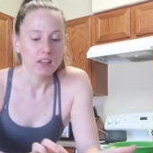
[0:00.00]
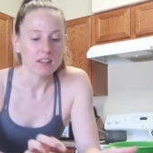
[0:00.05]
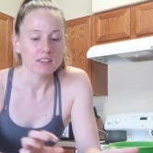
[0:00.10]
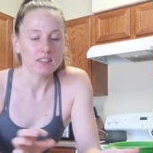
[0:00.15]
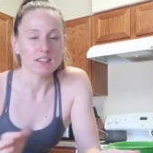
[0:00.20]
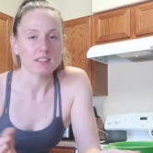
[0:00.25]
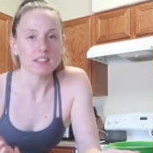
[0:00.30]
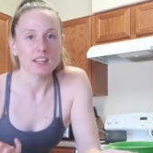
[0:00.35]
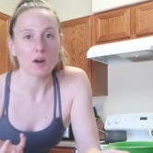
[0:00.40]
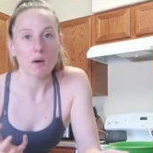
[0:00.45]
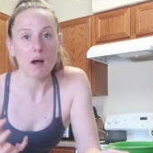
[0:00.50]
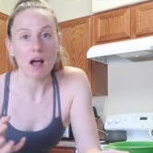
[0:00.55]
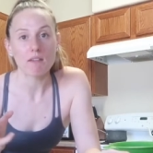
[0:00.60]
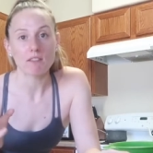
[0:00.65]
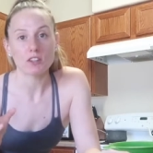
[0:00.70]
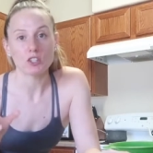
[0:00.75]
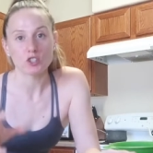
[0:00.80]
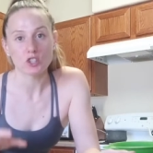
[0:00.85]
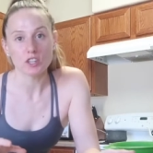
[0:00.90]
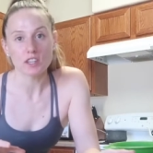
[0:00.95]
since I don't have
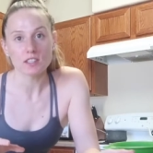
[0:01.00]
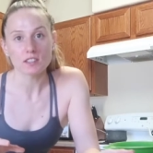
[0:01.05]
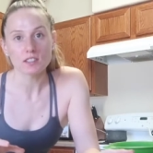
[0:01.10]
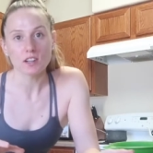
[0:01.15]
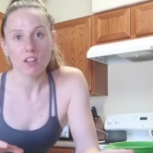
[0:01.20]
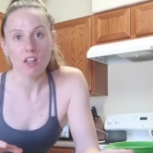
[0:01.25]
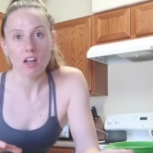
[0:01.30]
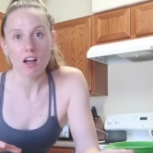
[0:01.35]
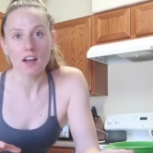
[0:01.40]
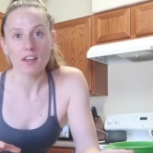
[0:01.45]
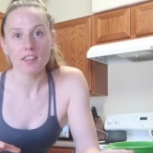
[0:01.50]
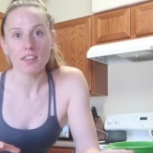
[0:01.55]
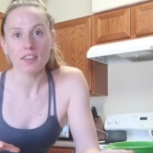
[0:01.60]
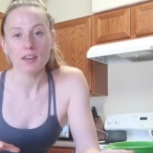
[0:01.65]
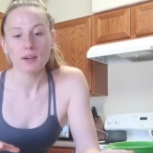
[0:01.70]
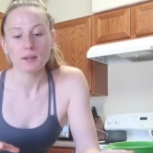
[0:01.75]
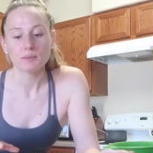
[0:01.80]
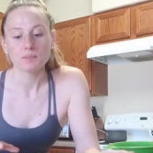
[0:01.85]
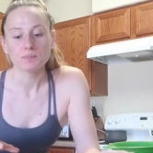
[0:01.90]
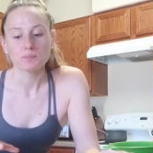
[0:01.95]
a cheesecloth,
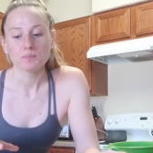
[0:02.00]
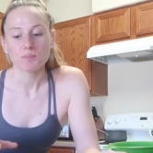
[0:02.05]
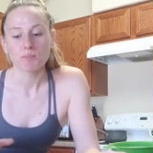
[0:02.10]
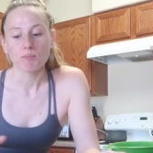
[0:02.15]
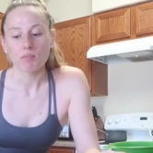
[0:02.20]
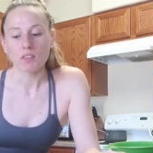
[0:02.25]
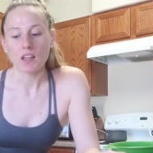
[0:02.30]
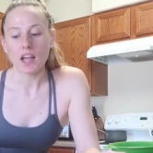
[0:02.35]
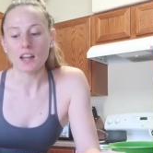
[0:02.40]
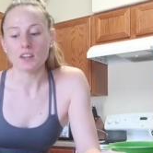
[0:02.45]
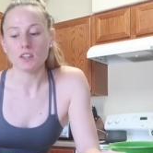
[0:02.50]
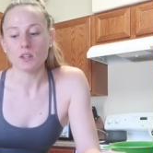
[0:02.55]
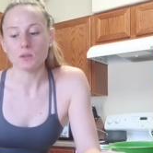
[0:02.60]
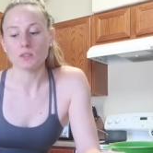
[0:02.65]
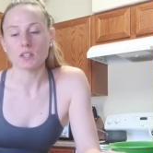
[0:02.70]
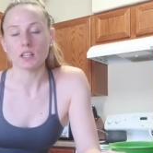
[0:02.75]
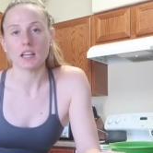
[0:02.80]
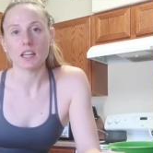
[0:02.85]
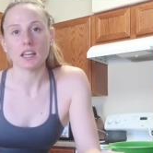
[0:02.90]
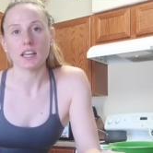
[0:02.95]
I'd use
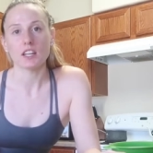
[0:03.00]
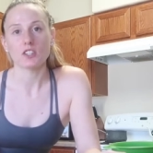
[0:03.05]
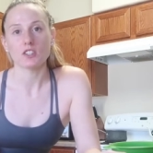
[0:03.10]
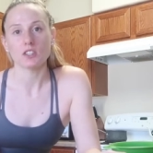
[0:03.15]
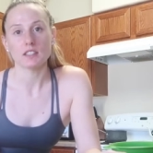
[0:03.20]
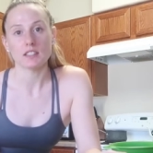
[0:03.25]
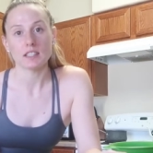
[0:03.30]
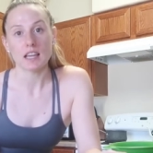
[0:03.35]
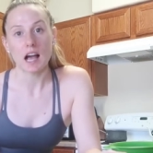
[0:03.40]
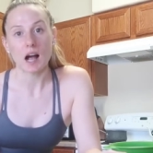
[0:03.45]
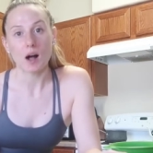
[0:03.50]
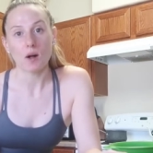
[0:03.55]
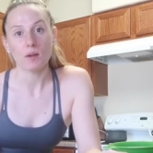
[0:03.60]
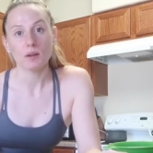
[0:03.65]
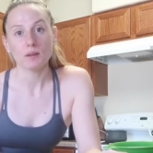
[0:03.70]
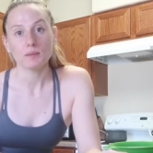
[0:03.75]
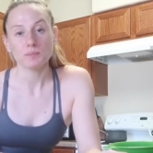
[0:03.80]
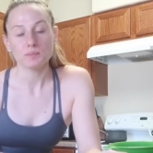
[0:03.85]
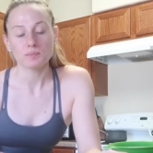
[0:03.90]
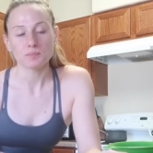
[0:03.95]
like a kitchen
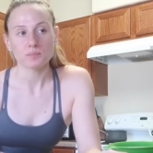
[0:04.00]
towel.